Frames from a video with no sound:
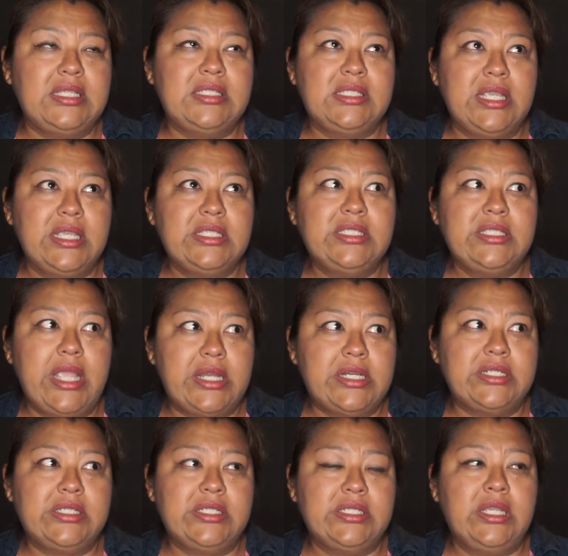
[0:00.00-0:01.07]
in 6
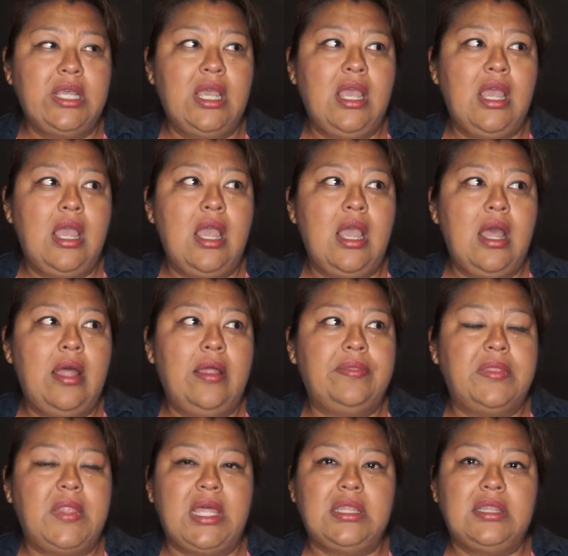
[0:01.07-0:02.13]
years
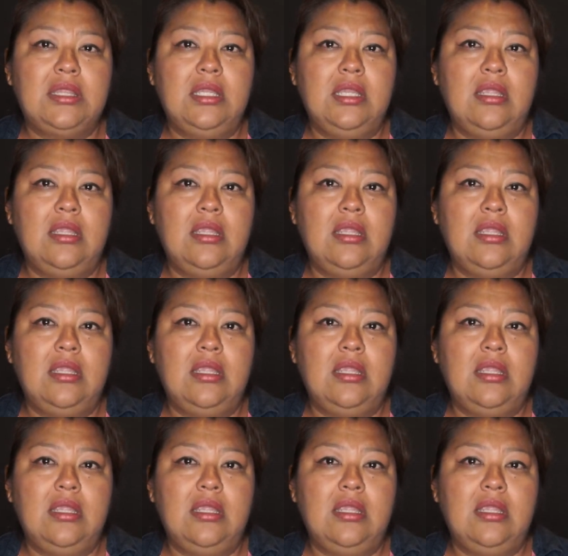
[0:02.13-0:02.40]
that